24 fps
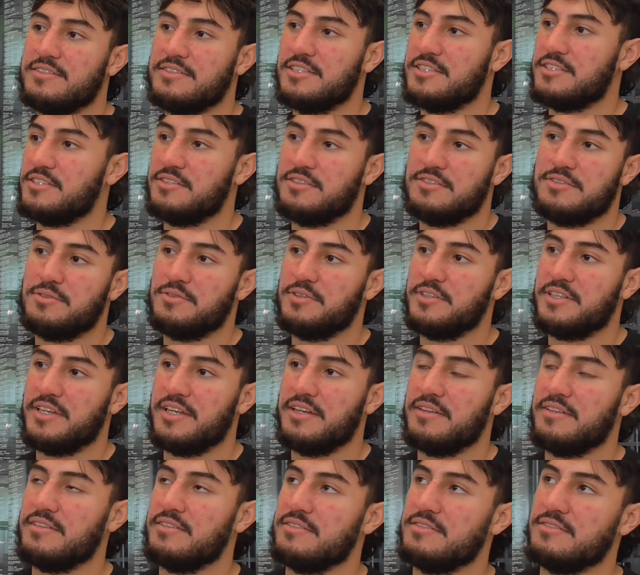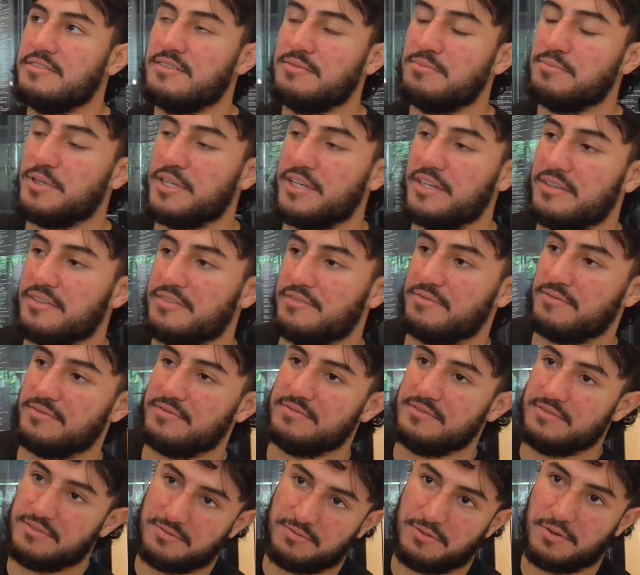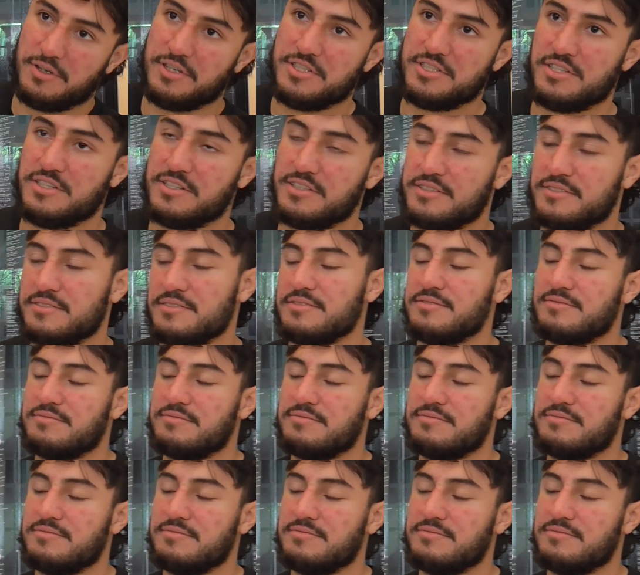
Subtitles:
Just do it again and play for each other.